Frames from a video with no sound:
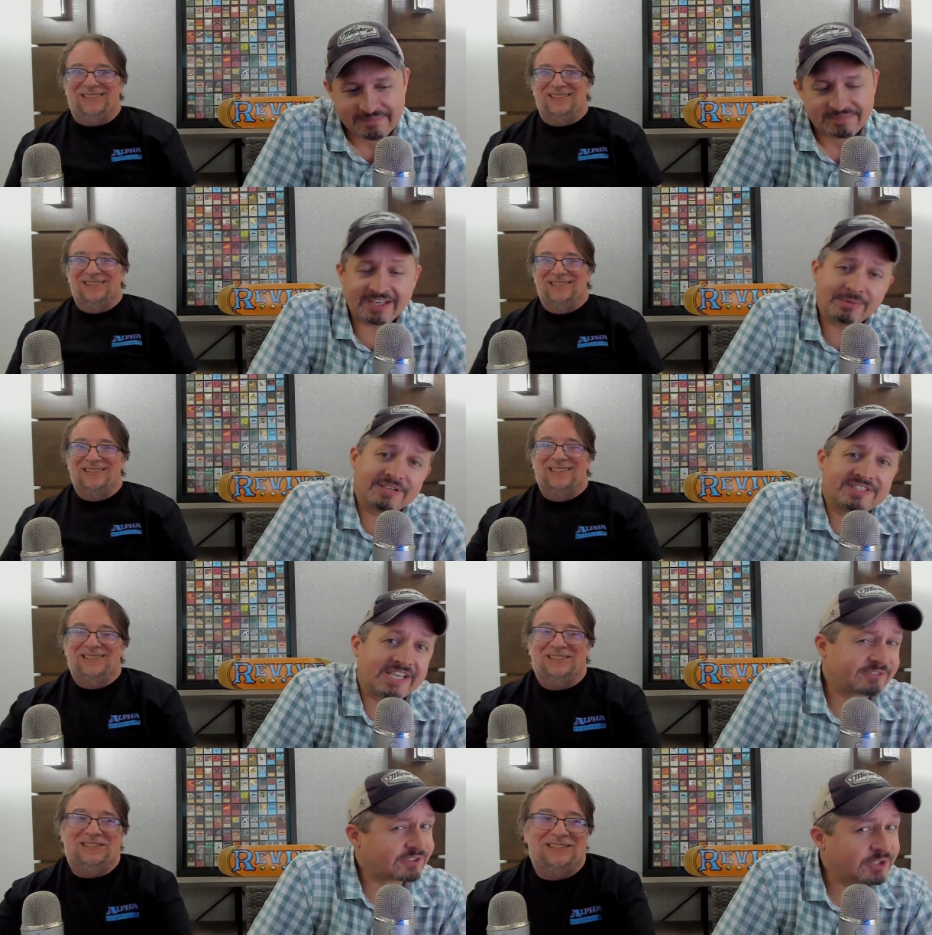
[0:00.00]
Speaker 1: Anyways, thanks
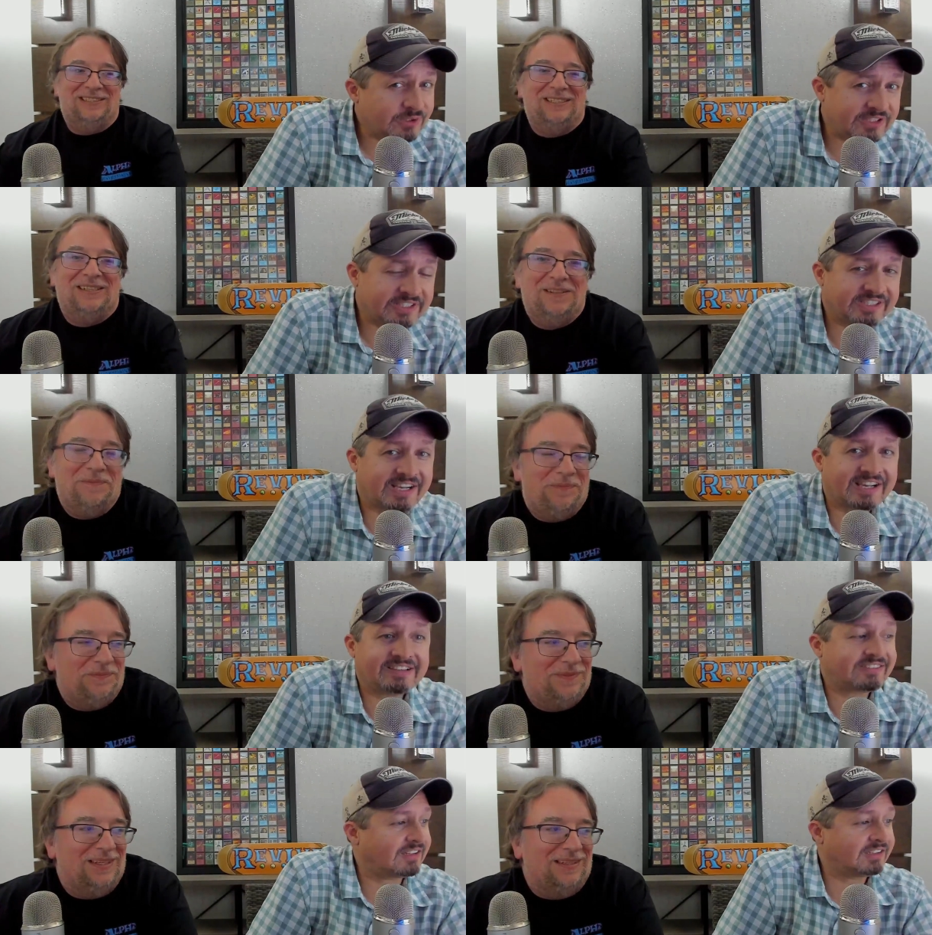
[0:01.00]
for tuning in,
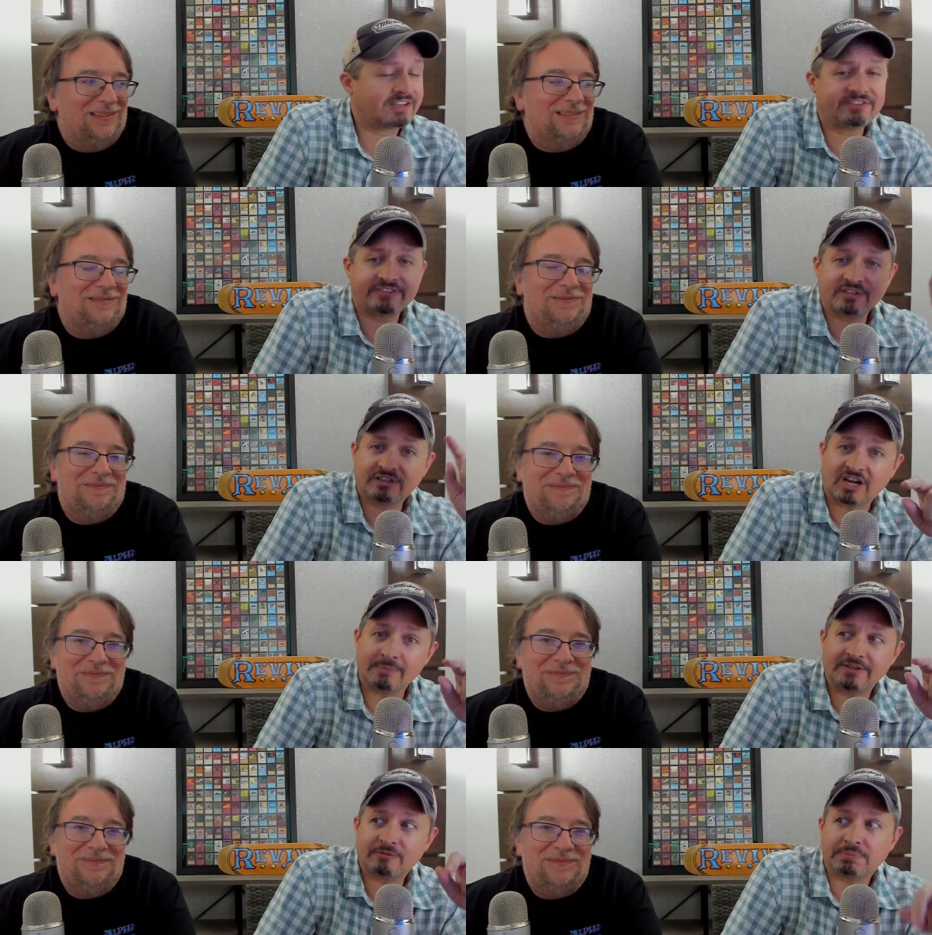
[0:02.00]
guys. Love to see your
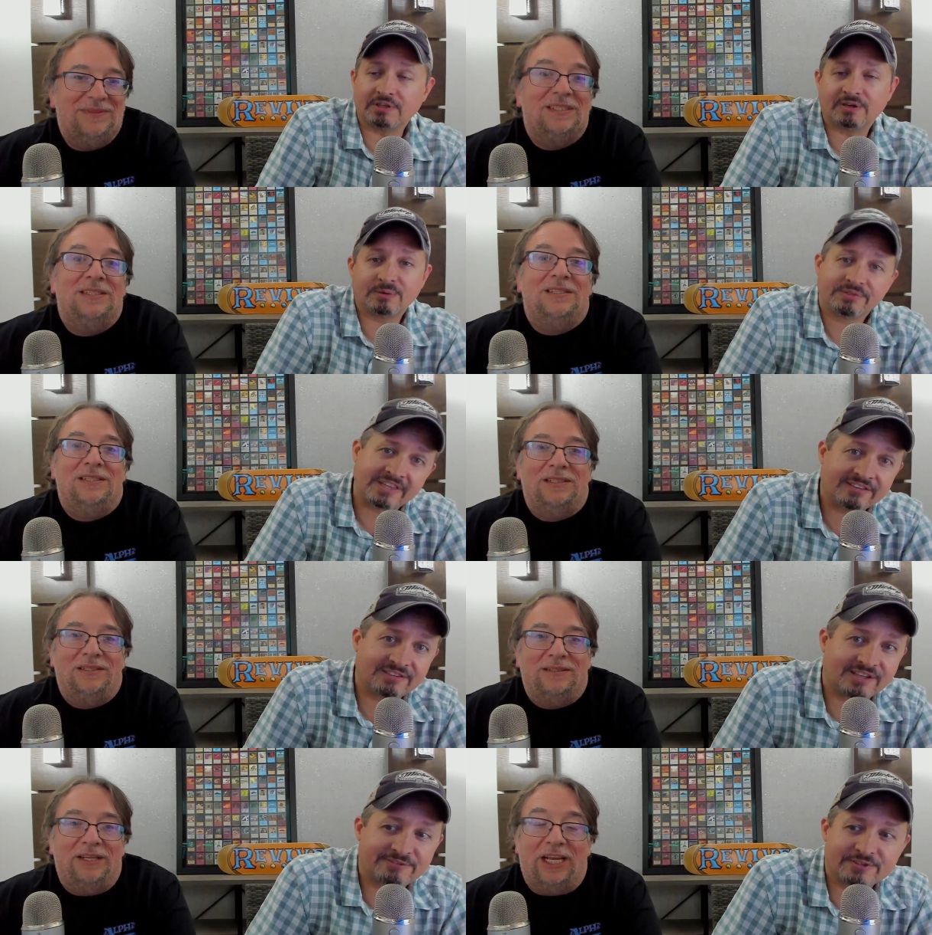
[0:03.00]
comments below. Thanks a
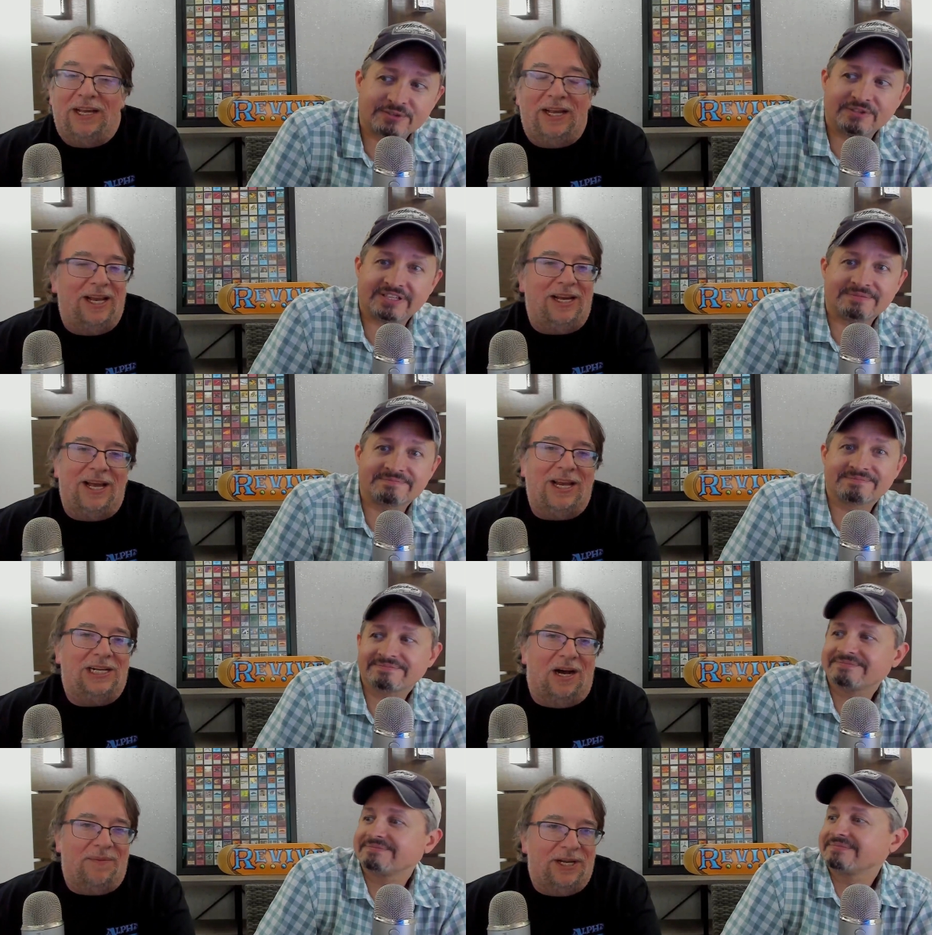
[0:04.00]
lot for tuning any, in. Any
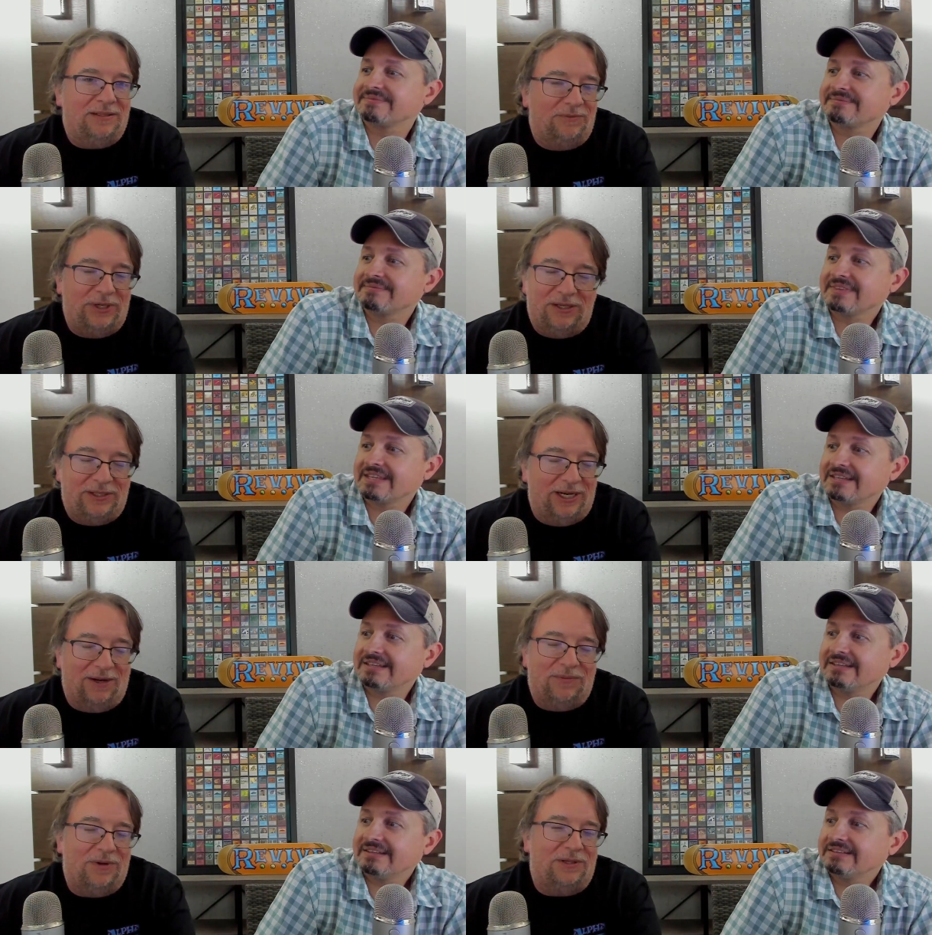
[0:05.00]
Speaker 2: comment. We don't care
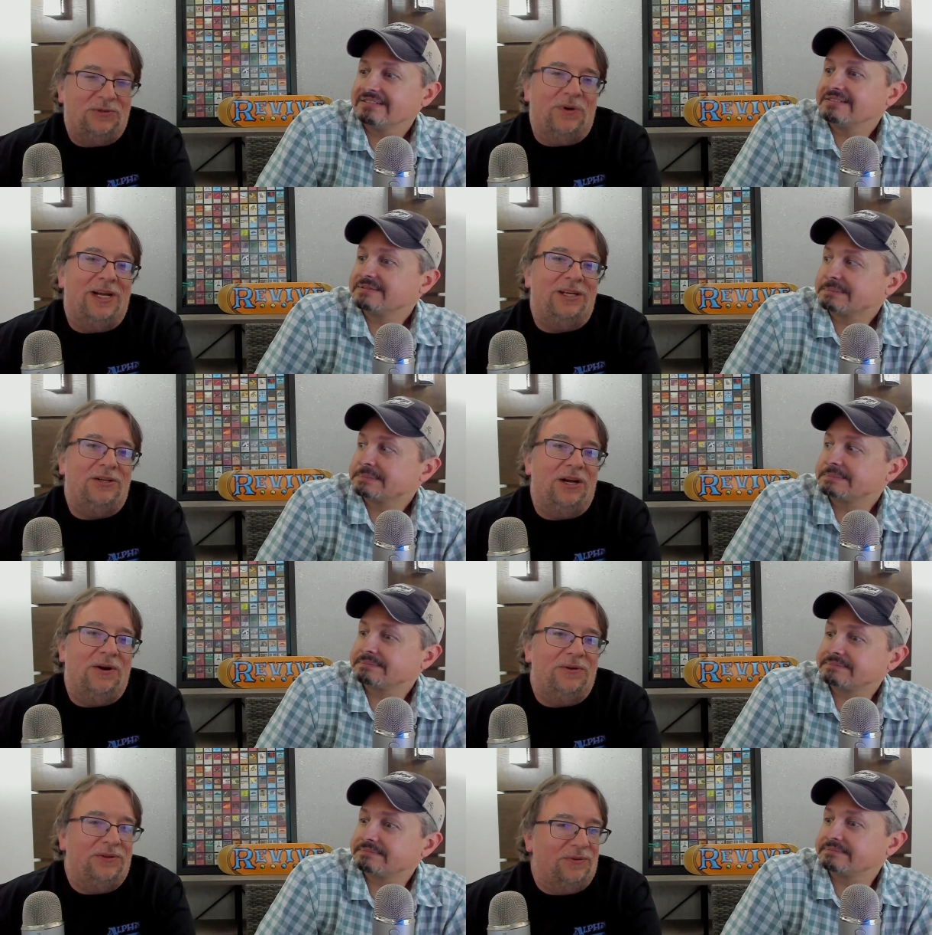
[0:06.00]
which way you
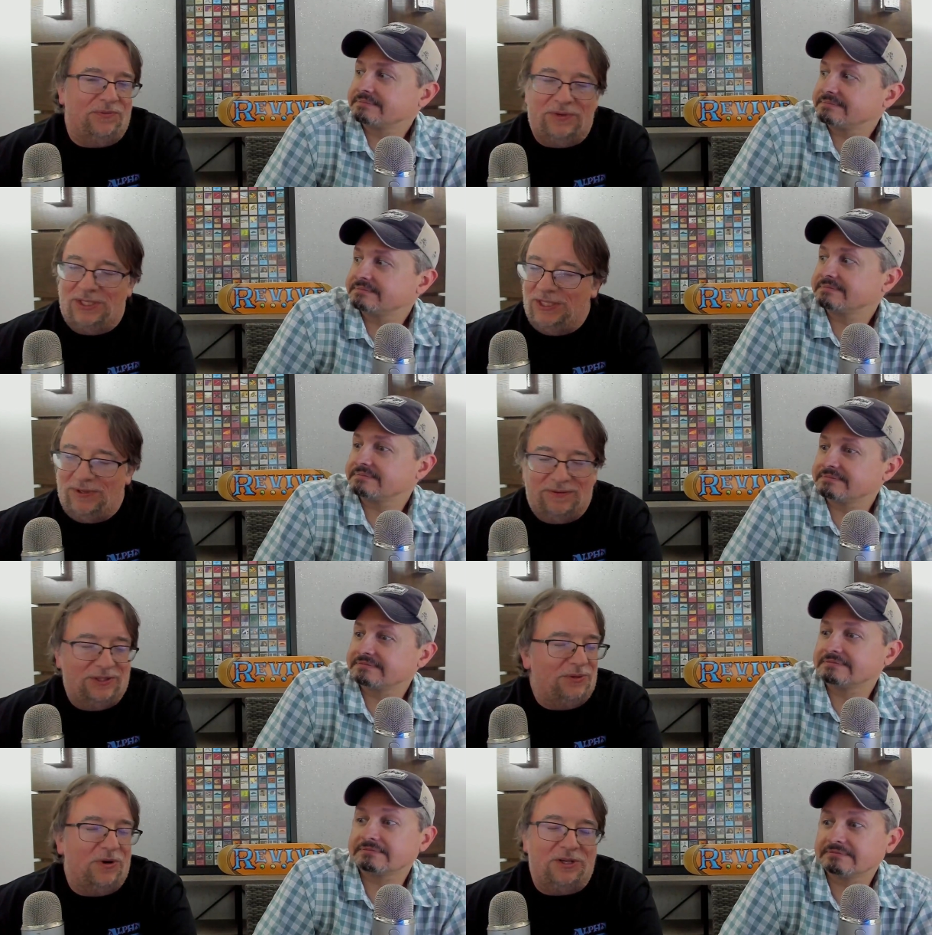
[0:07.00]
go, whichever
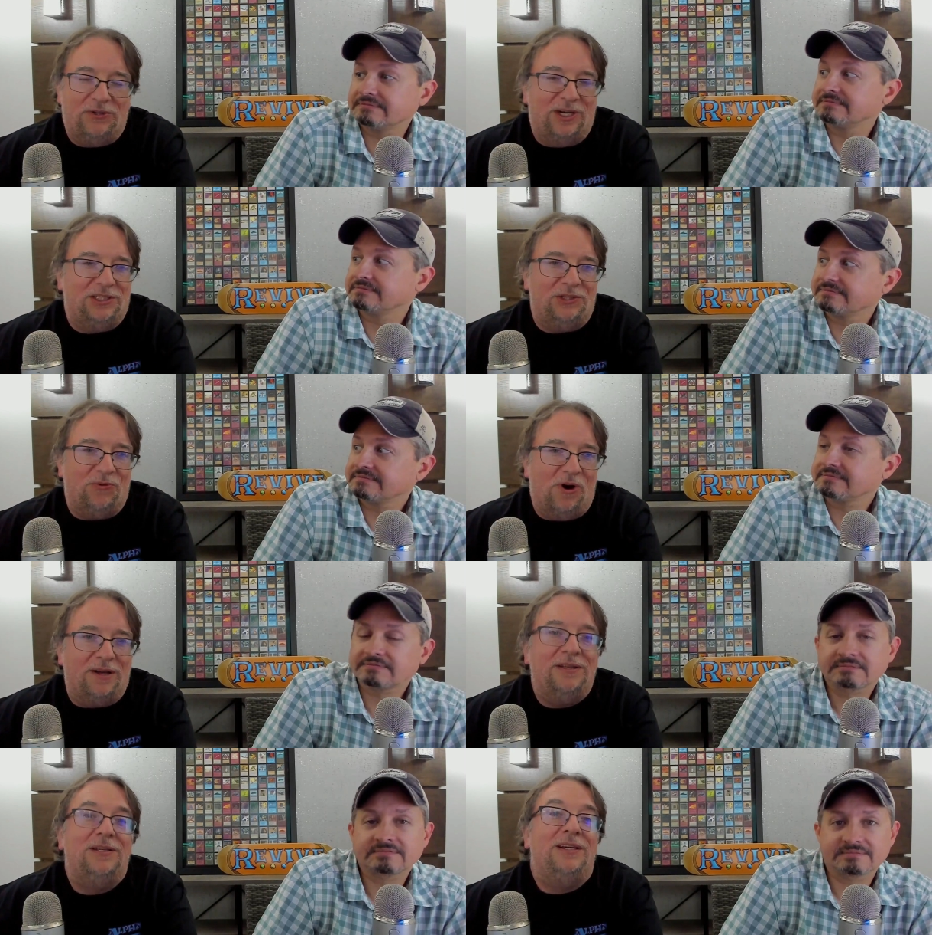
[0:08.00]
you want, direction you want.
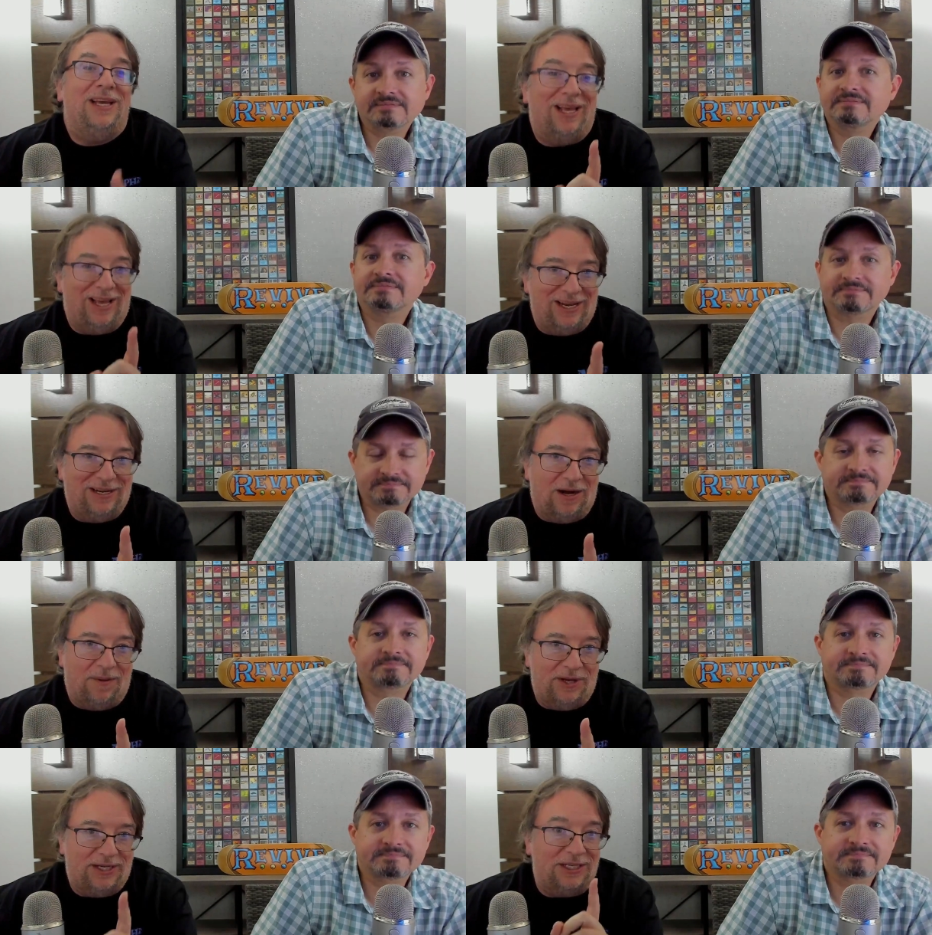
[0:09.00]
Any
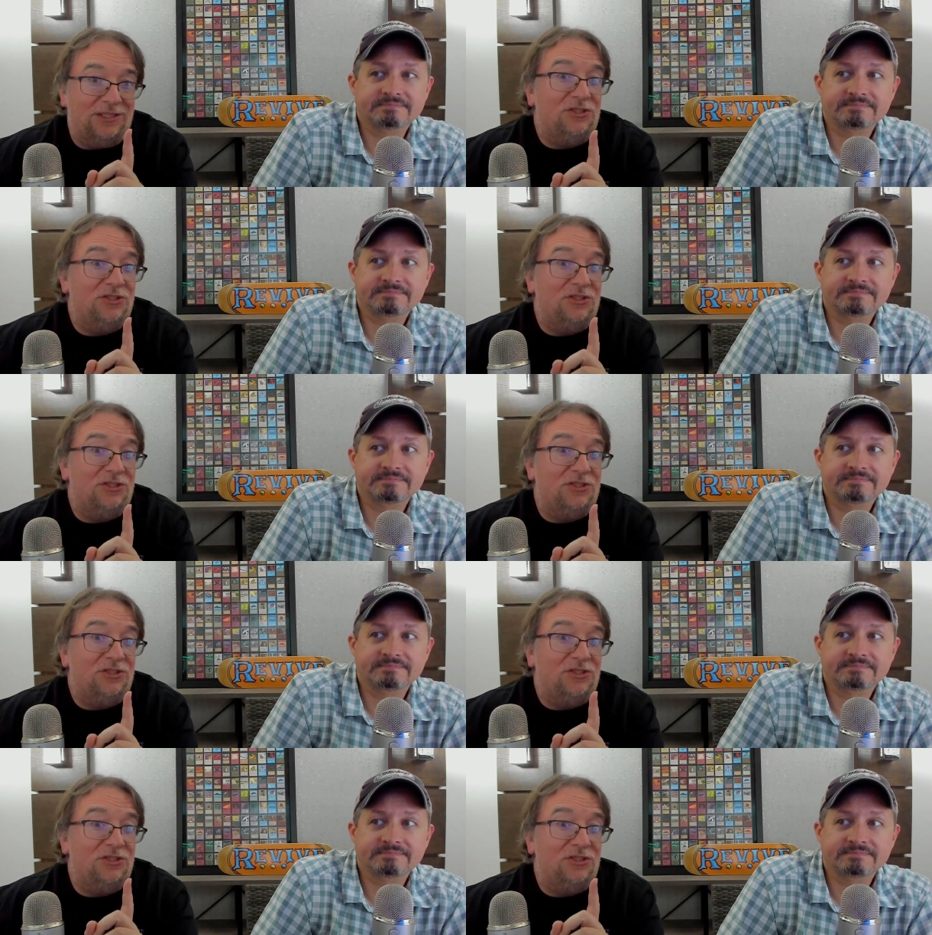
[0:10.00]
comment is